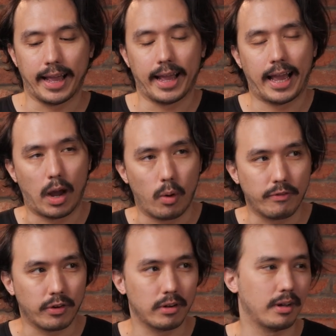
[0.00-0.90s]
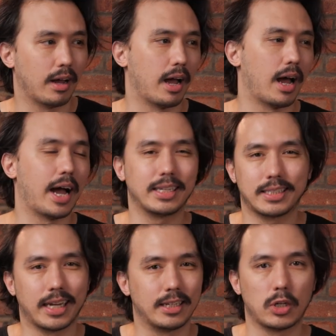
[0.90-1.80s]
However, I
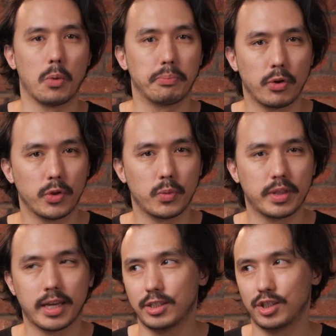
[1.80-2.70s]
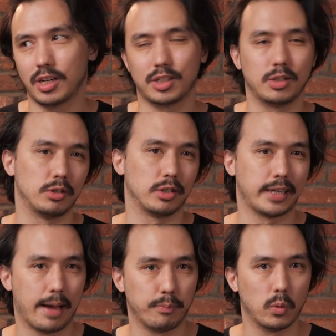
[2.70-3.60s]
say don't bother with it, just use your
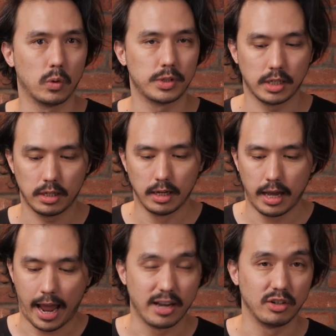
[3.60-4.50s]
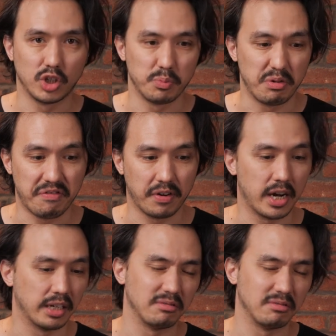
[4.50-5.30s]
tap water and you should be fine.